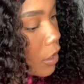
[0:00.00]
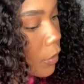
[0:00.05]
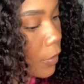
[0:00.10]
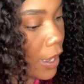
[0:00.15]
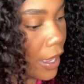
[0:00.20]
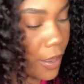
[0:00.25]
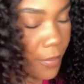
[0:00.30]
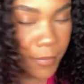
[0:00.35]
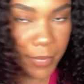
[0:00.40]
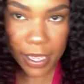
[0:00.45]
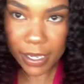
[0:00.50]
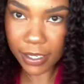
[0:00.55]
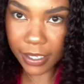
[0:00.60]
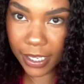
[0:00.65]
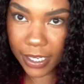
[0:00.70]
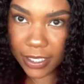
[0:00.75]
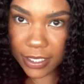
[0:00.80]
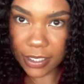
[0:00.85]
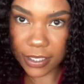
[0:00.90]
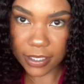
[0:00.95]
while my
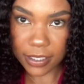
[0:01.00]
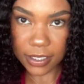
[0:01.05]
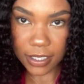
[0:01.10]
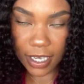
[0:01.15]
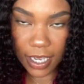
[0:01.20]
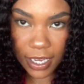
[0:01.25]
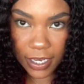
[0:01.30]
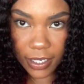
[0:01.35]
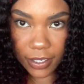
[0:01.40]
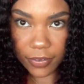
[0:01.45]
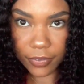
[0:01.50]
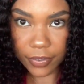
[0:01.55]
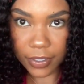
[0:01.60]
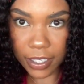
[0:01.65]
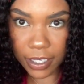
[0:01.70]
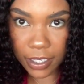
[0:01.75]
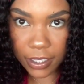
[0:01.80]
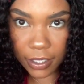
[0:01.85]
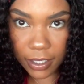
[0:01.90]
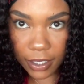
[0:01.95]
lace is kind of
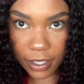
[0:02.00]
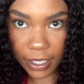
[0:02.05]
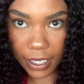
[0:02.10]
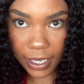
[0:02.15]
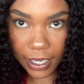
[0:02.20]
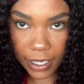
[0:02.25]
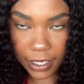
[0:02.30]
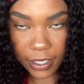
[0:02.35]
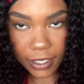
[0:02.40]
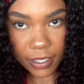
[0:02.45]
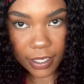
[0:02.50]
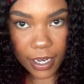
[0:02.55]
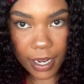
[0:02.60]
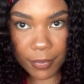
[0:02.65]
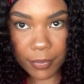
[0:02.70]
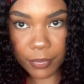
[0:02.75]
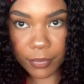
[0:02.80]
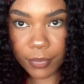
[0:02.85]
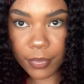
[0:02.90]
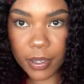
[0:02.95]
getting laid,
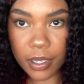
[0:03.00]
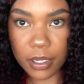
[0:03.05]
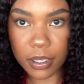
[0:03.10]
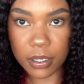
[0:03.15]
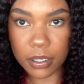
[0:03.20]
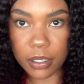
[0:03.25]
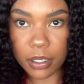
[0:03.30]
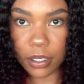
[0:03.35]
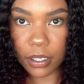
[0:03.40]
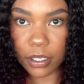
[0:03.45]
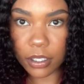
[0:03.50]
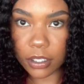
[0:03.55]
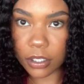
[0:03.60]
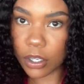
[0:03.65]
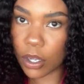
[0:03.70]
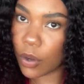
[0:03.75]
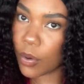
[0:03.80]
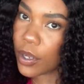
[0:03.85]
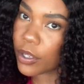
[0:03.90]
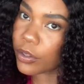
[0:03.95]
I'm
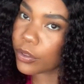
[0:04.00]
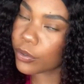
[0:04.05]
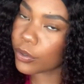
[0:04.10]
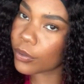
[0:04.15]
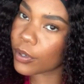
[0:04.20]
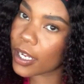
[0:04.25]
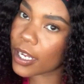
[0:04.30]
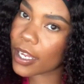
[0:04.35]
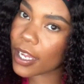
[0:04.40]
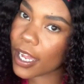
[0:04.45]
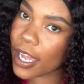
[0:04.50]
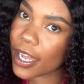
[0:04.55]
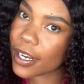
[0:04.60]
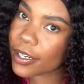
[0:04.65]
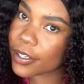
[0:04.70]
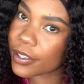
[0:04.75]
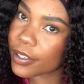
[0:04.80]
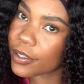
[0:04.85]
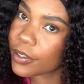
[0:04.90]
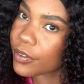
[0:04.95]
going through and kind
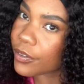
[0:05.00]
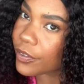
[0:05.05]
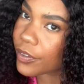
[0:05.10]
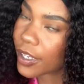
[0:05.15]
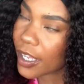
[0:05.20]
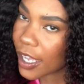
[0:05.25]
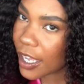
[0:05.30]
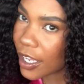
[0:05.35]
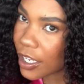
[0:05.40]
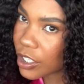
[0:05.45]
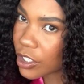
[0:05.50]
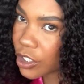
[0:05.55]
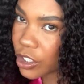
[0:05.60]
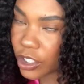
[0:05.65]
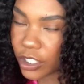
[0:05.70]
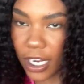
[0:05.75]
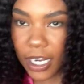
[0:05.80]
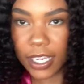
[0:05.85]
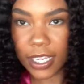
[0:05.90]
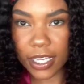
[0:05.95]
of
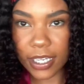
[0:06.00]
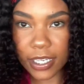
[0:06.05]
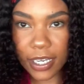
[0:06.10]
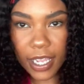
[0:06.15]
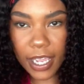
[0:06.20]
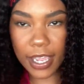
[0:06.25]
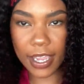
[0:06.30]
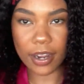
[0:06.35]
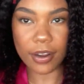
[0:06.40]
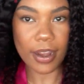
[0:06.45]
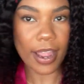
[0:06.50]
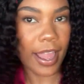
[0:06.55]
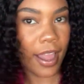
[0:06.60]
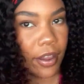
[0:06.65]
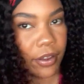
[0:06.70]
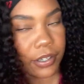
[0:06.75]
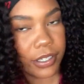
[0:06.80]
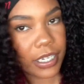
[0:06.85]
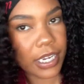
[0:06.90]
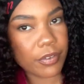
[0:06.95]
shaking the hair
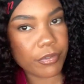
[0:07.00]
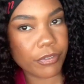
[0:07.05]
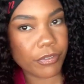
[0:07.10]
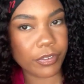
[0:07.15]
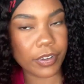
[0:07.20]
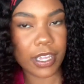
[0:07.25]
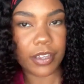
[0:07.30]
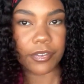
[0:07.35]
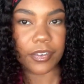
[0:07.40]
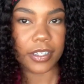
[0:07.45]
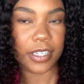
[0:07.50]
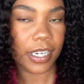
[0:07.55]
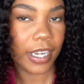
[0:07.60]
out and fluffing it